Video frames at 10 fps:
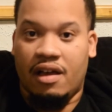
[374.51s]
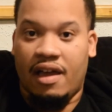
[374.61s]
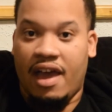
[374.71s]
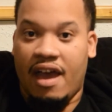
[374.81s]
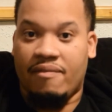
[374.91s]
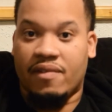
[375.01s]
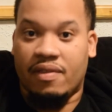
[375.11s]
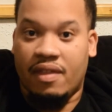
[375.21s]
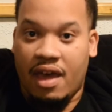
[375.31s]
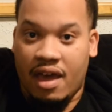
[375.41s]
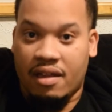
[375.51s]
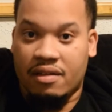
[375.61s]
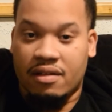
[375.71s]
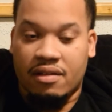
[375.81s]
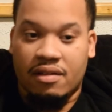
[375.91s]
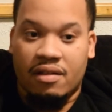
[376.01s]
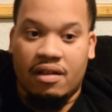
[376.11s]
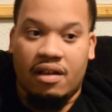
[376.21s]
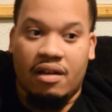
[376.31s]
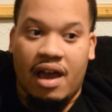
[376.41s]
after that,
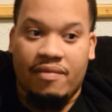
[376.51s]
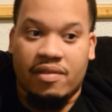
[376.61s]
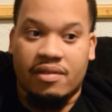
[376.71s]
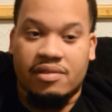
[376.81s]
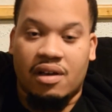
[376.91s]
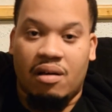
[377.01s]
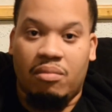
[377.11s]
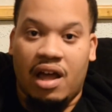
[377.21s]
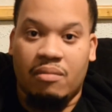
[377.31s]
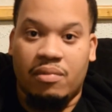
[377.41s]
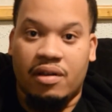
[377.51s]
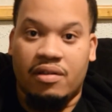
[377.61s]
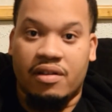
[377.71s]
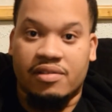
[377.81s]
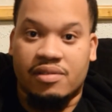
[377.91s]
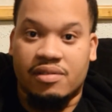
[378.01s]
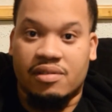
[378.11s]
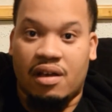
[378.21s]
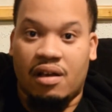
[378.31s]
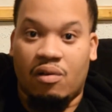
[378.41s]
after the song Block Button, there's this
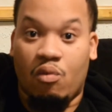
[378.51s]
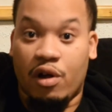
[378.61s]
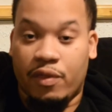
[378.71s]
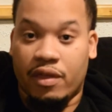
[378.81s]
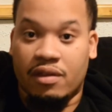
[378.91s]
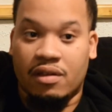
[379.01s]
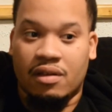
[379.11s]
song Worth It.